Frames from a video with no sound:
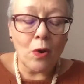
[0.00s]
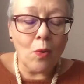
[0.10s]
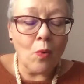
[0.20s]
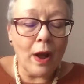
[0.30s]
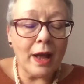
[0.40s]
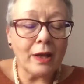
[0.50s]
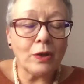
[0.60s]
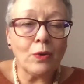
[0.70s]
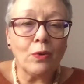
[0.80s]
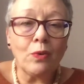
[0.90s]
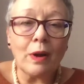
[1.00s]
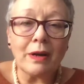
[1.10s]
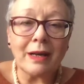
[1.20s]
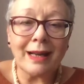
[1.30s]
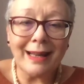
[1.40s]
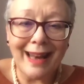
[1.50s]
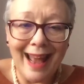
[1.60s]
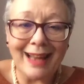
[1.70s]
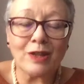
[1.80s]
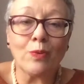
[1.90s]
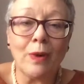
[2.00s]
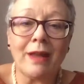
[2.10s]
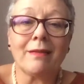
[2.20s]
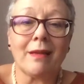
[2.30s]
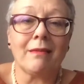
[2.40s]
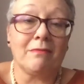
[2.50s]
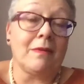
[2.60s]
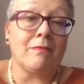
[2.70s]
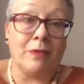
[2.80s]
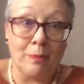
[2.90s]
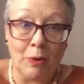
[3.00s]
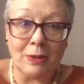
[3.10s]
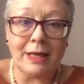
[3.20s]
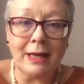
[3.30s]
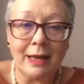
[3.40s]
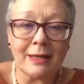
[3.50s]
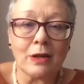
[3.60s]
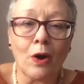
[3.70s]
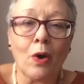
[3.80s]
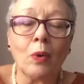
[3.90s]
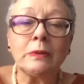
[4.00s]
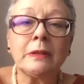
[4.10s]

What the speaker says: where you connect with the body as a whole,